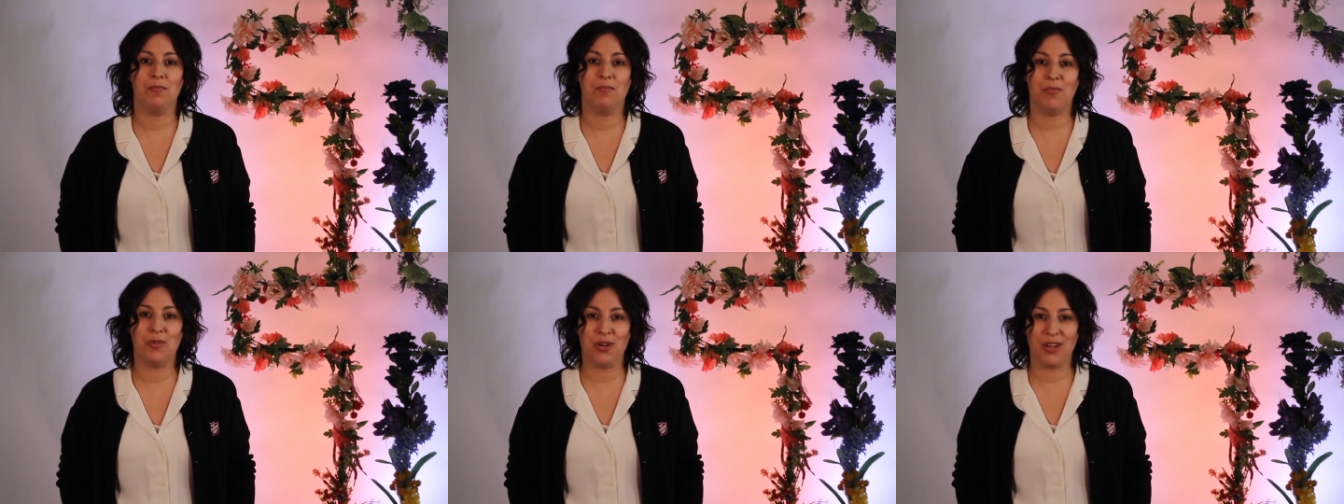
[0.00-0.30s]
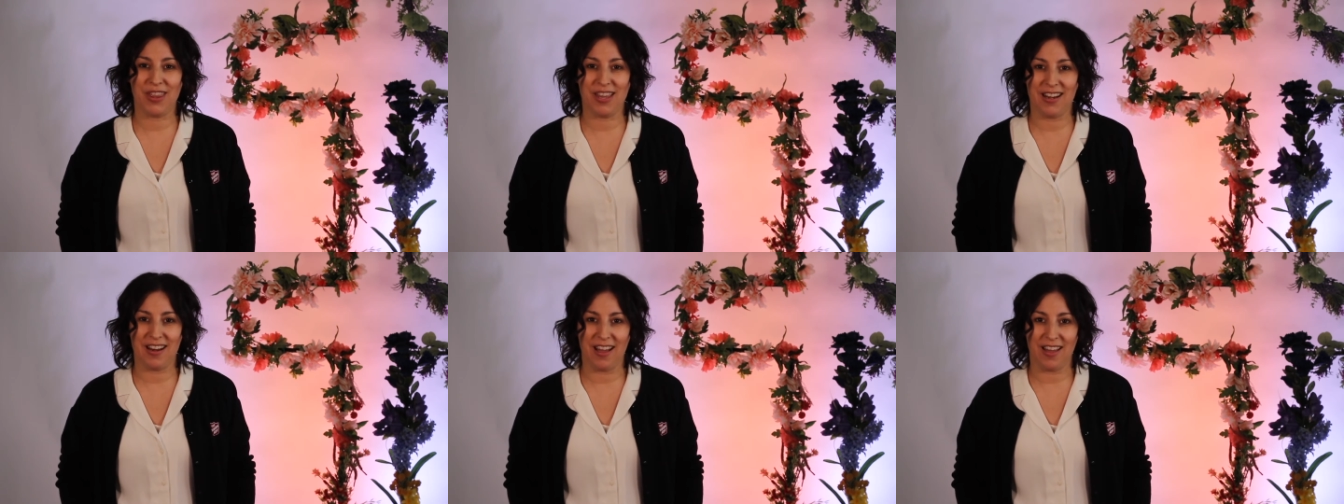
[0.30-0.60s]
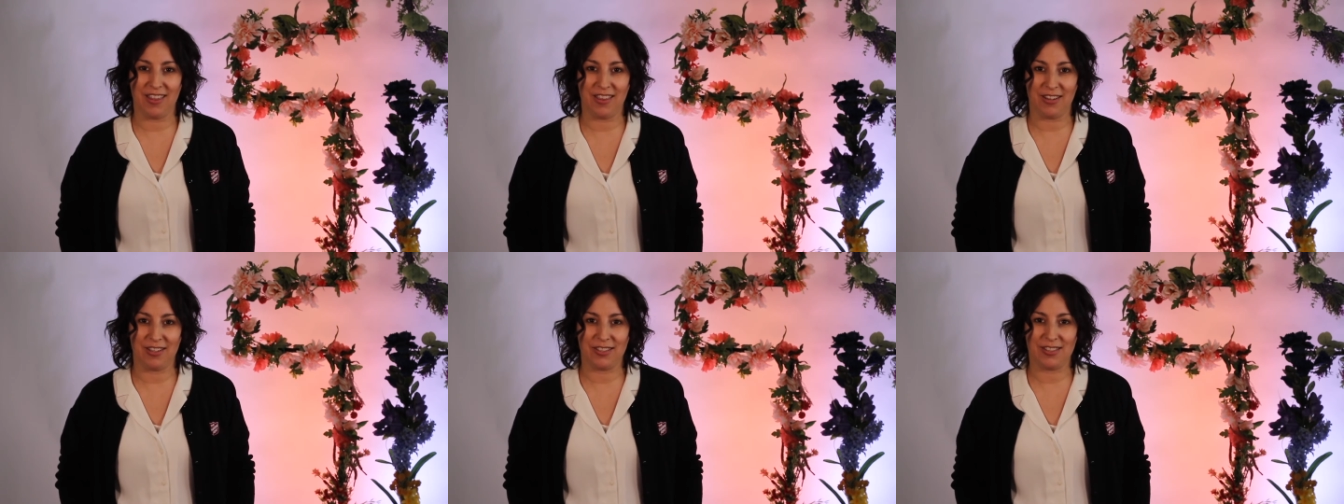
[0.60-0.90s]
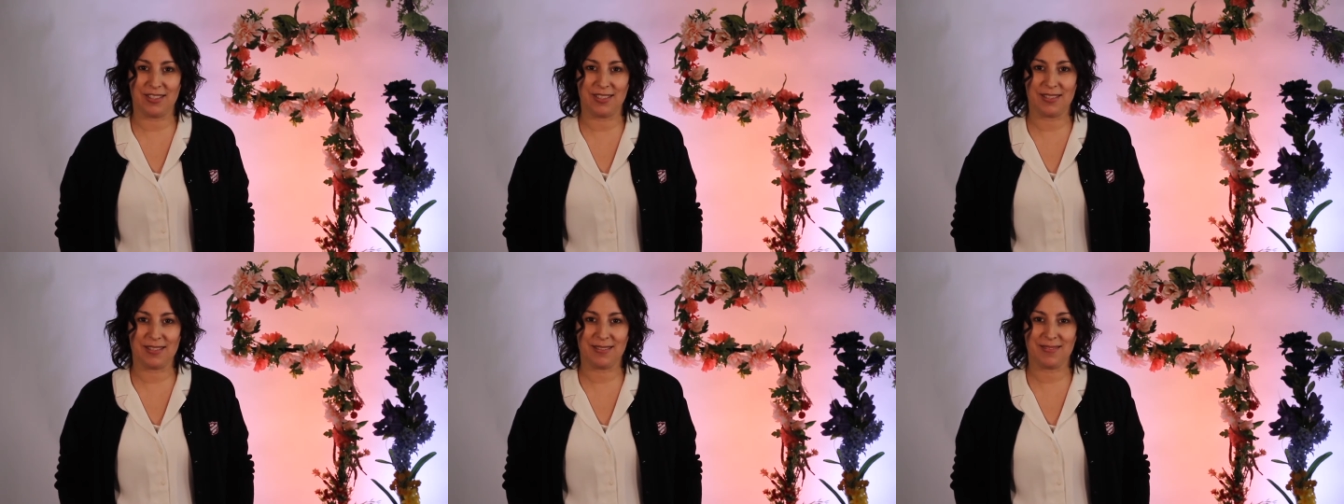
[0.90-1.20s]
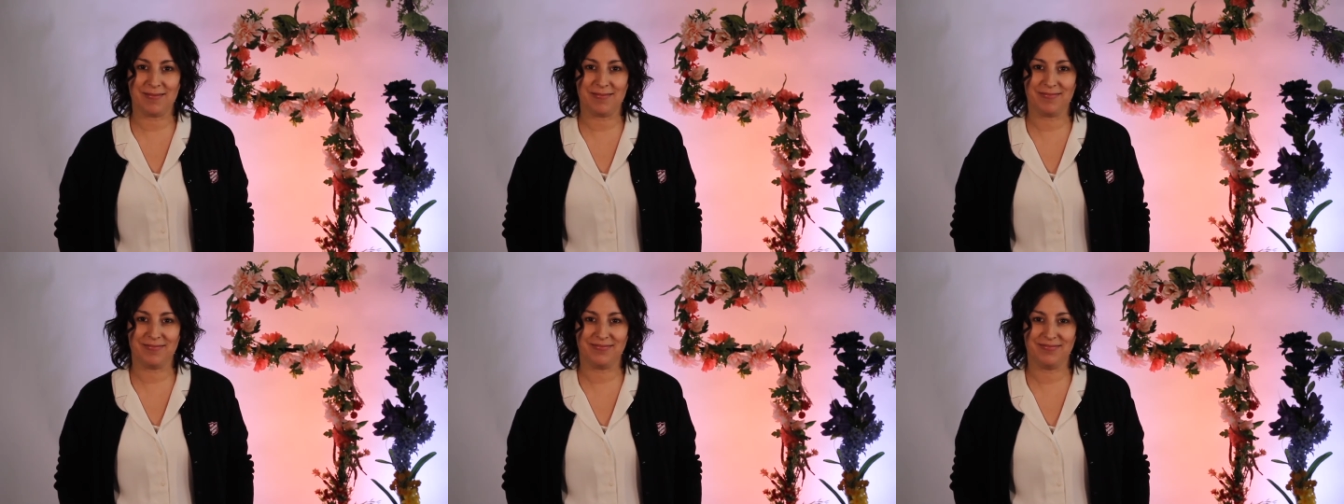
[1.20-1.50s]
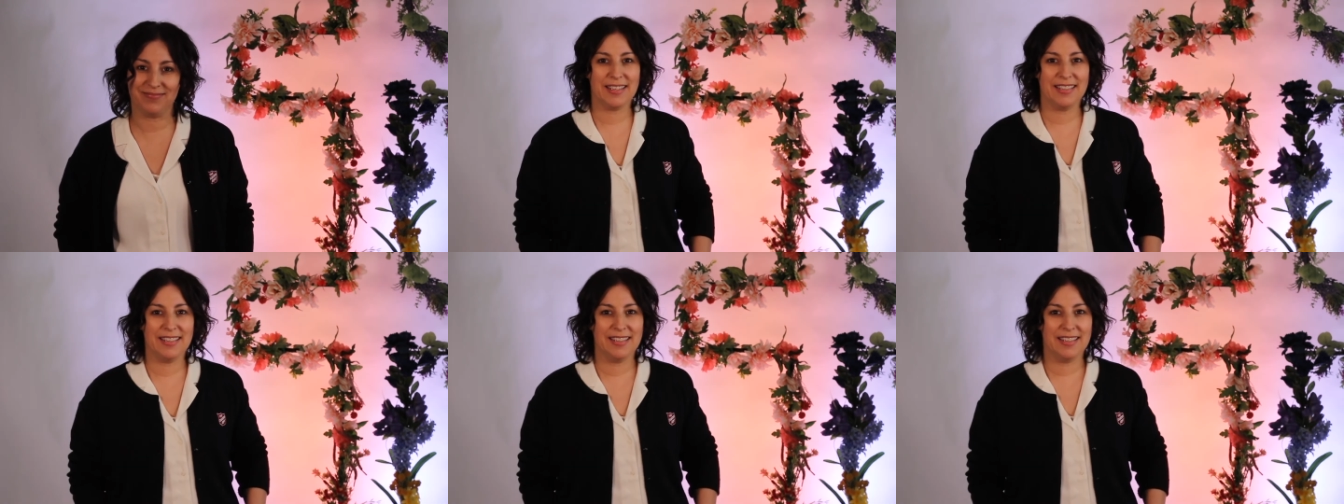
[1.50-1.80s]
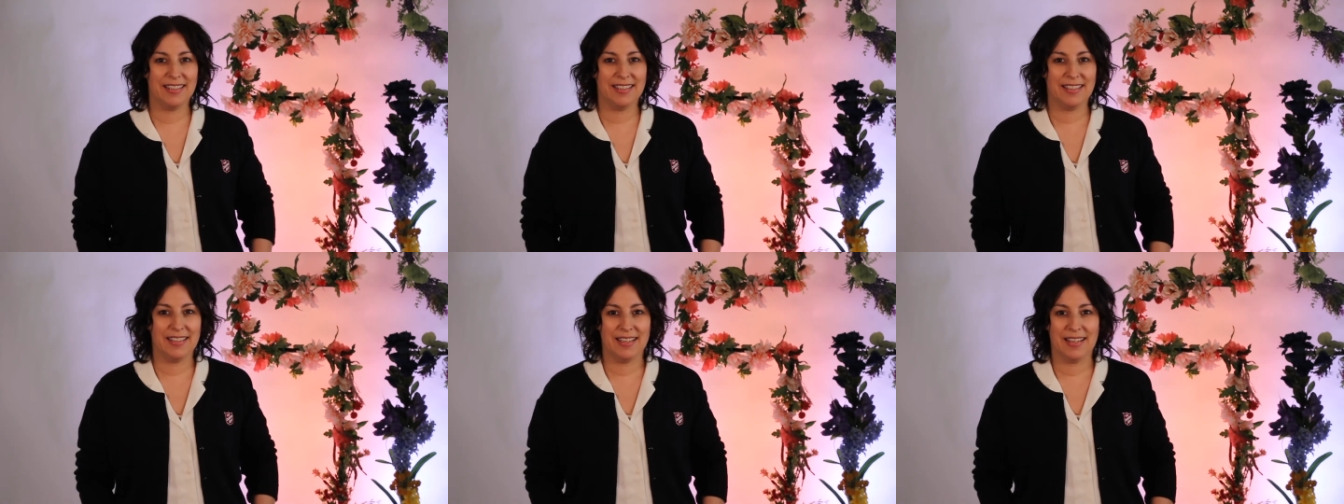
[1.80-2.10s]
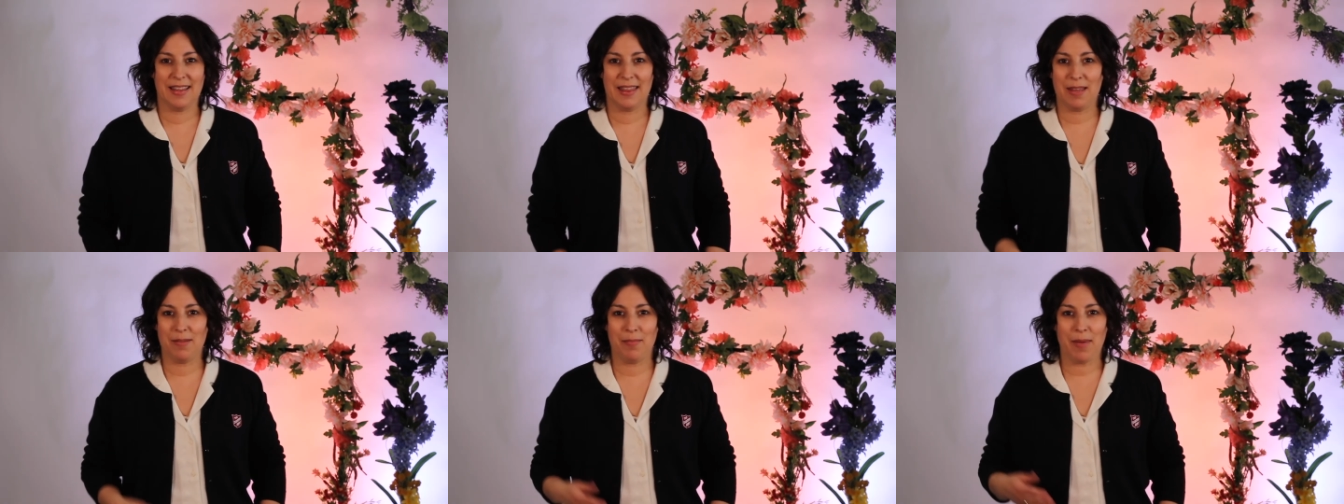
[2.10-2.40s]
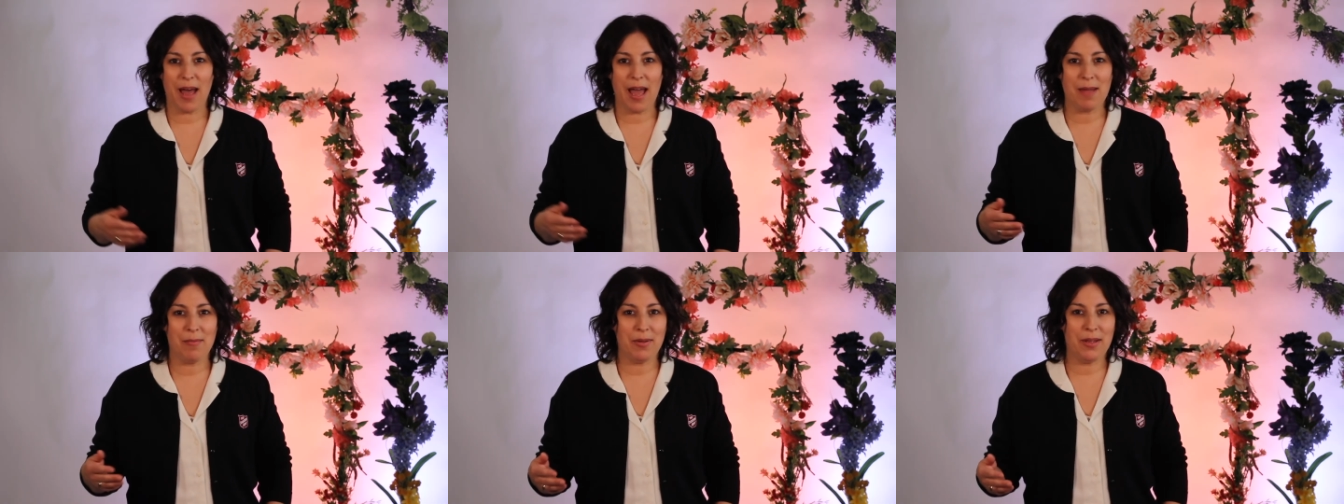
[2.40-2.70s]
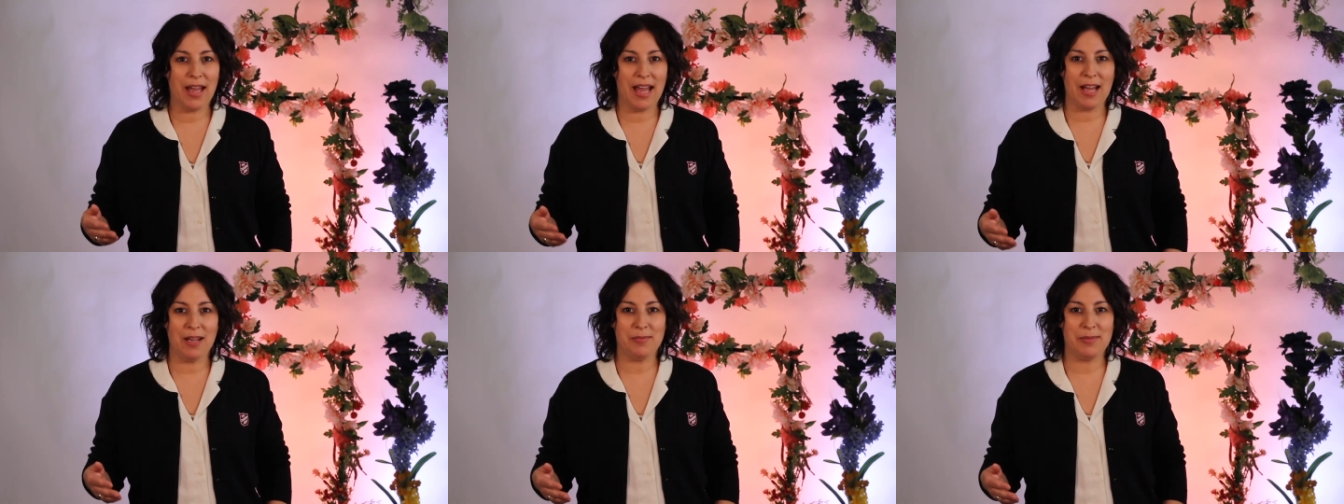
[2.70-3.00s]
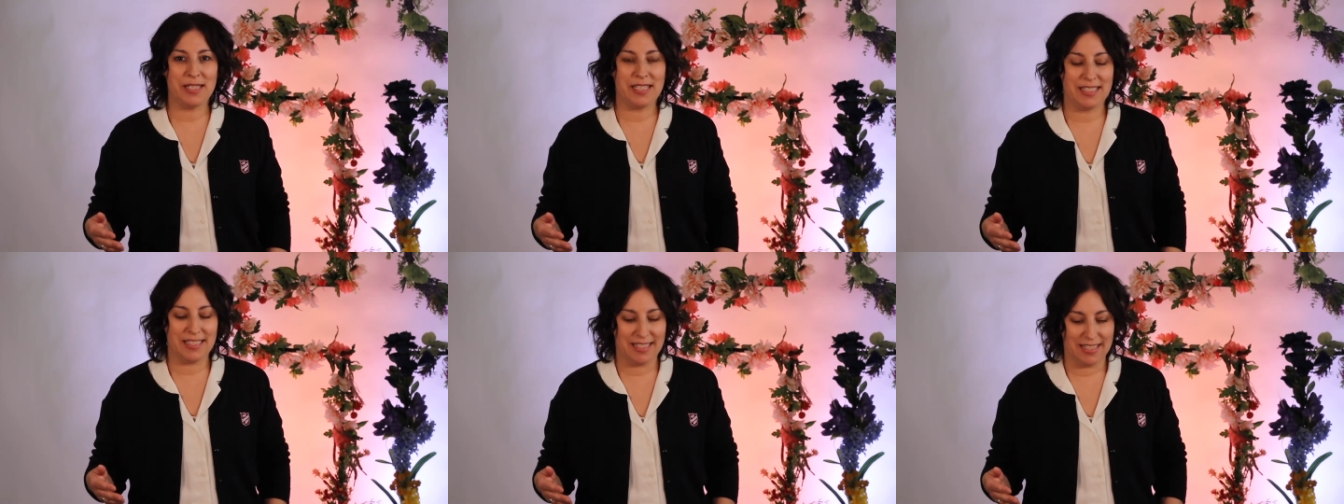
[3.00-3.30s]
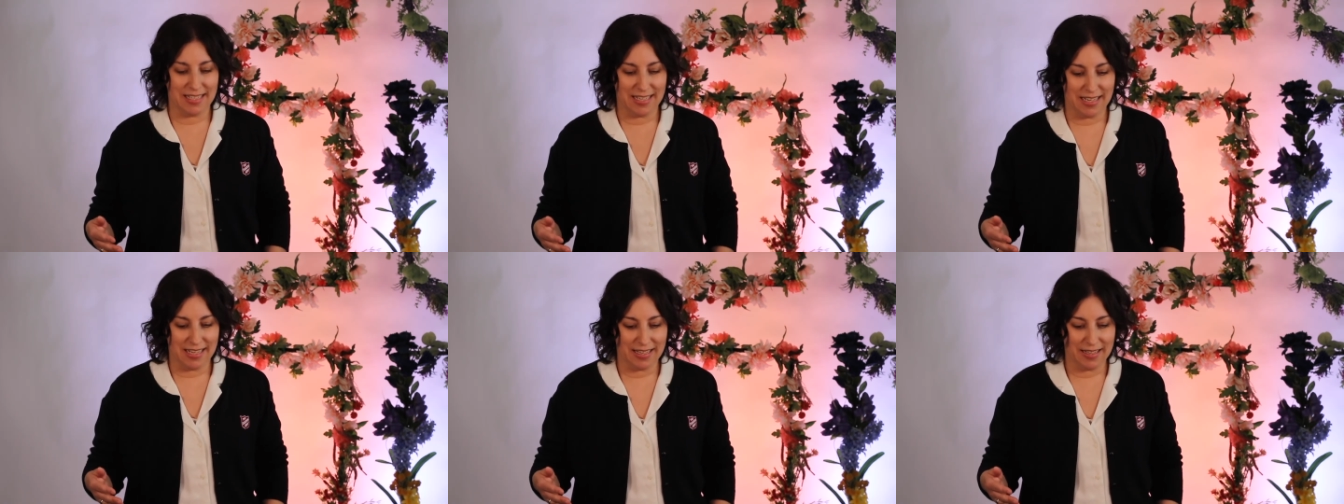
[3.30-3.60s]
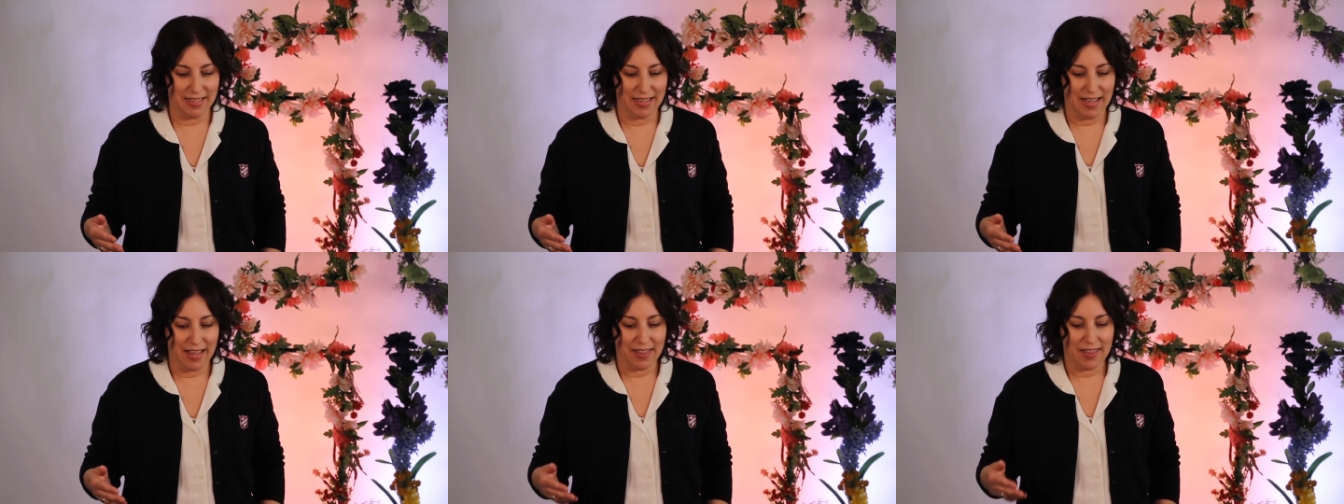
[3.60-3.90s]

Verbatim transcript: more than others. The Bible helps us see